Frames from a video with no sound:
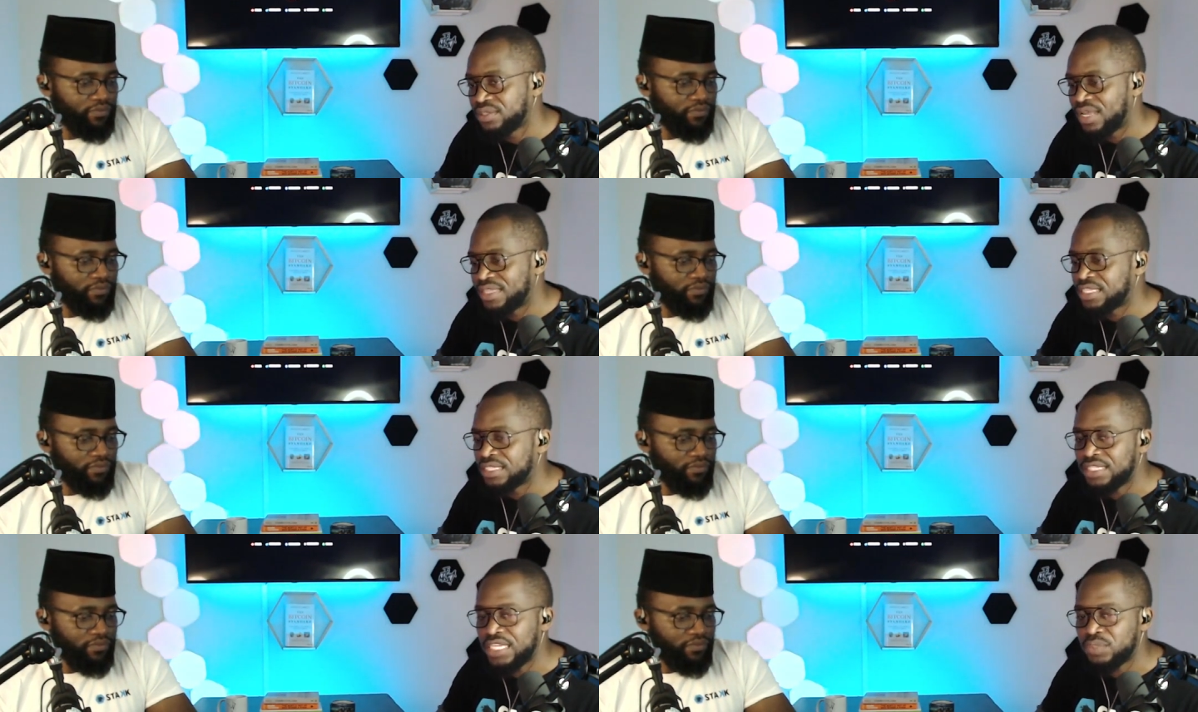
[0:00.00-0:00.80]
Speaker 1: And that's, I think
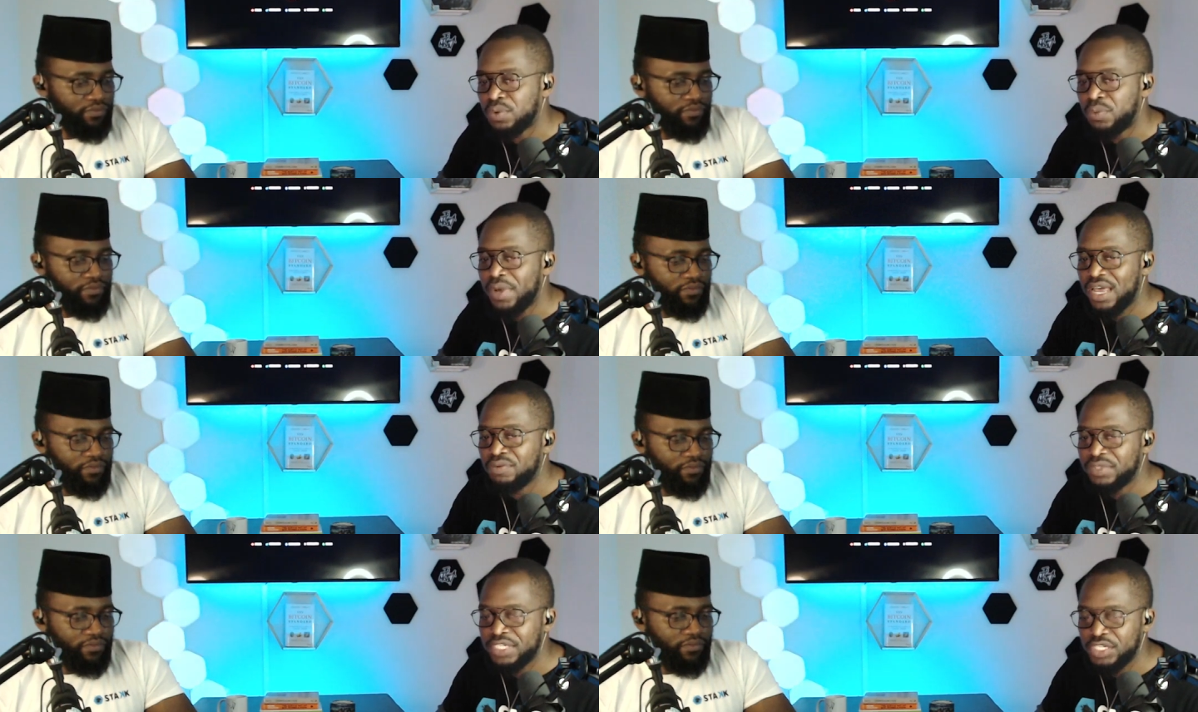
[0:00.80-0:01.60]
that's what we have with
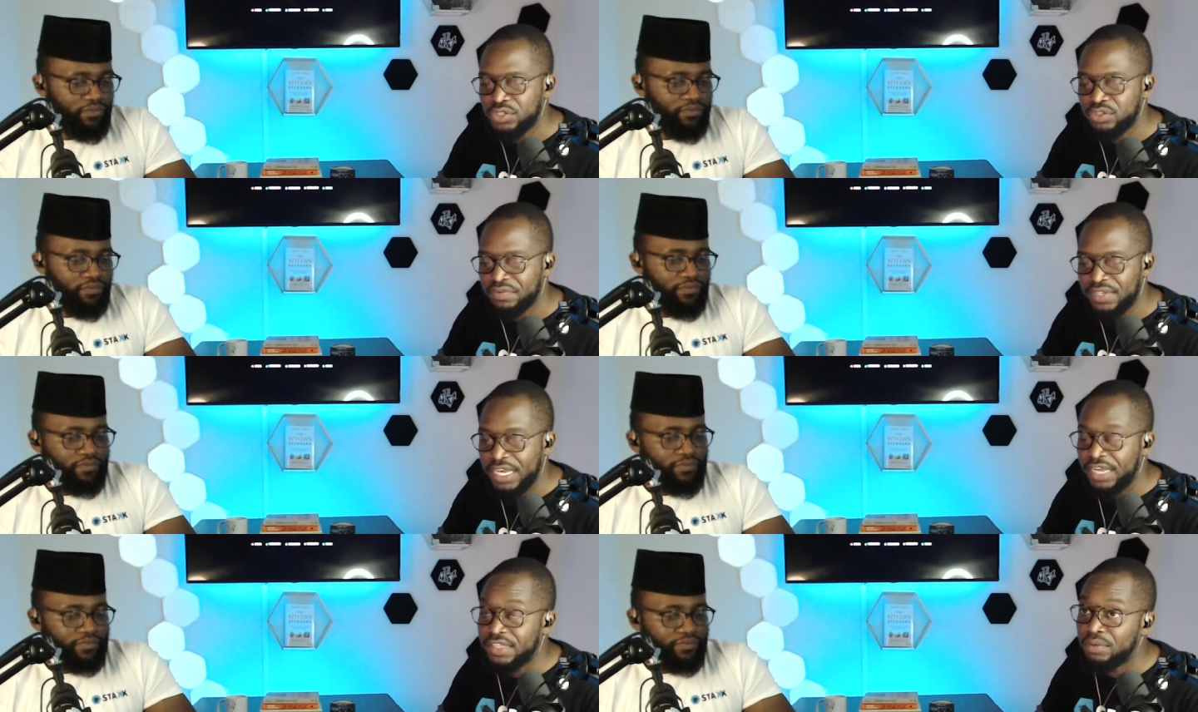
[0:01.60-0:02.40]
the issue of the
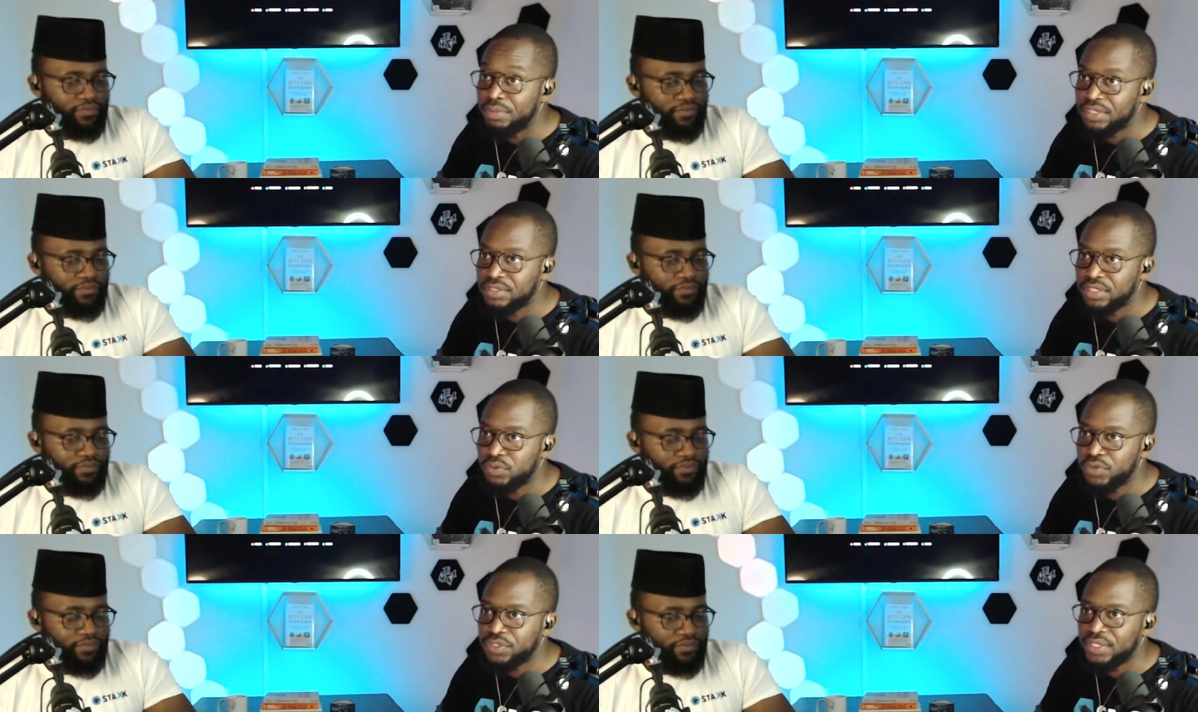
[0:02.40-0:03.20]
economic
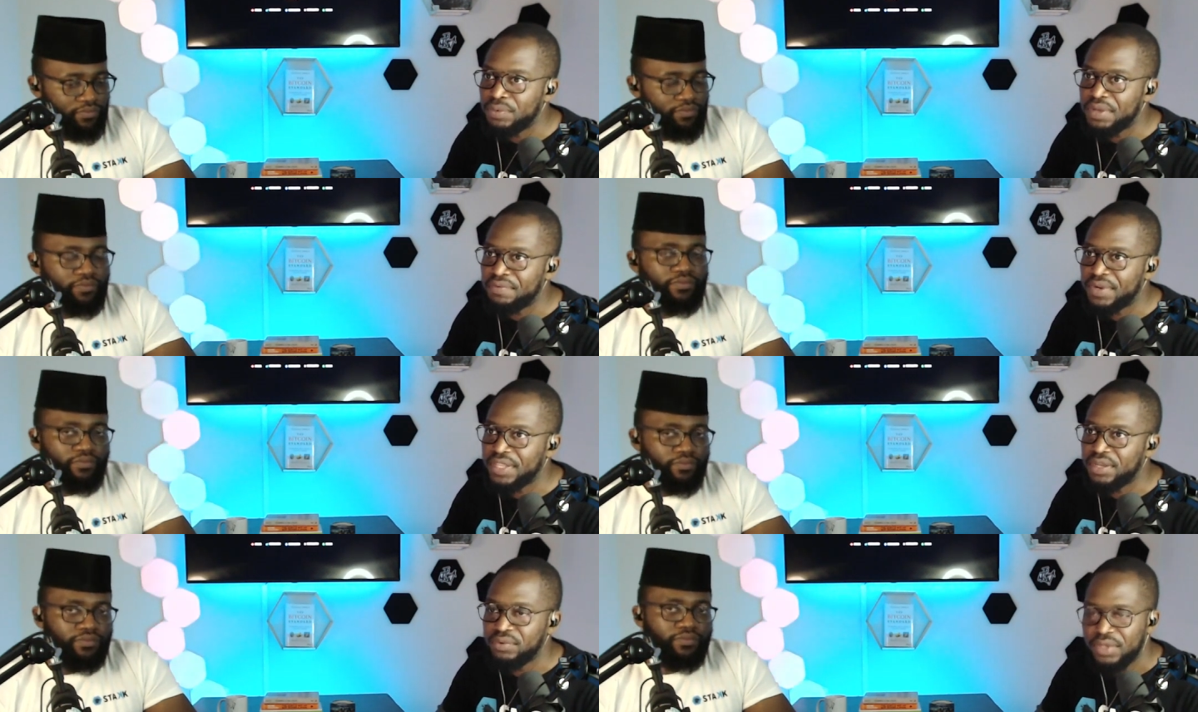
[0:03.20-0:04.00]
situation that we have right now.